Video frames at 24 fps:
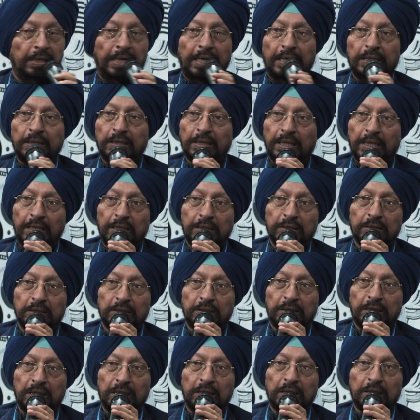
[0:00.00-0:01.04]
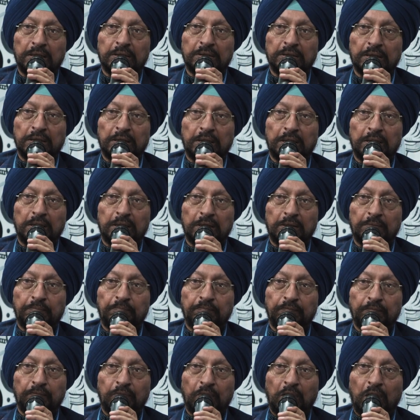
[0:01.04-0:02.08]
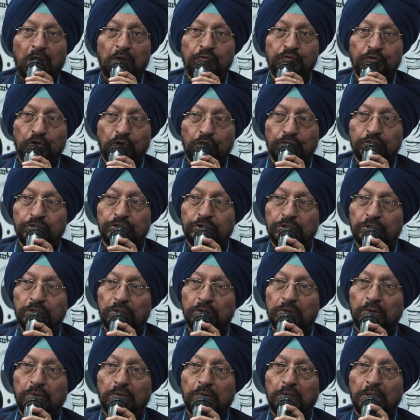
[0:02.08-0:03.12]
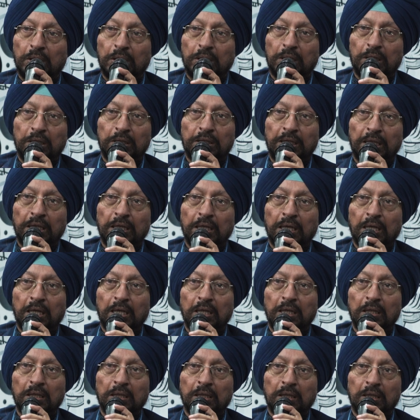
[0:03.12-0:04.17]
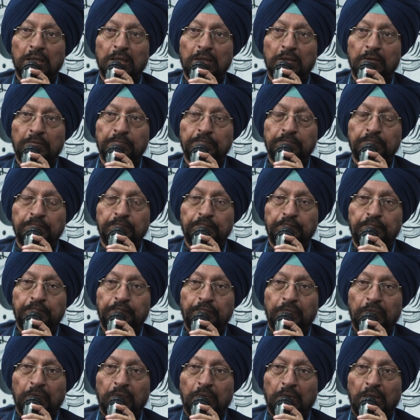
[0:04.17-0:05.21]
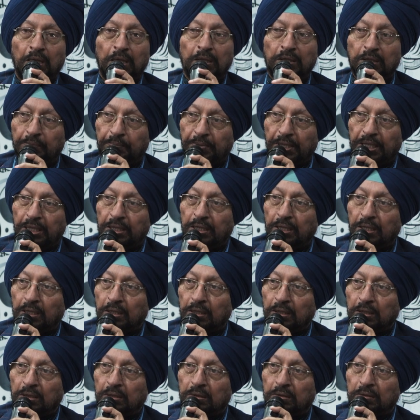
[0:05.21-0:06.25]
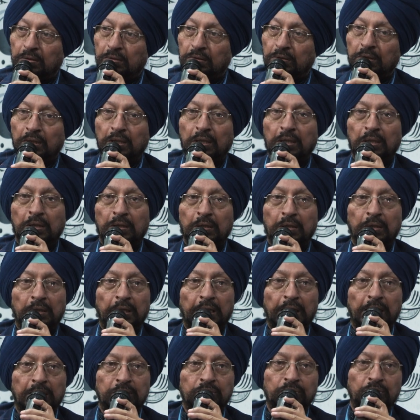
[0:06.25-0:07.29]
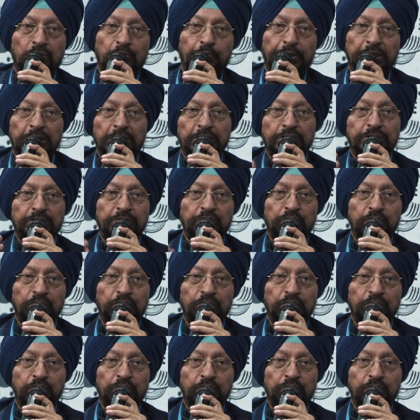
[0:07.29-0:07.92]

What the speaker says: And there is, of course, there are in the media, as Rupinder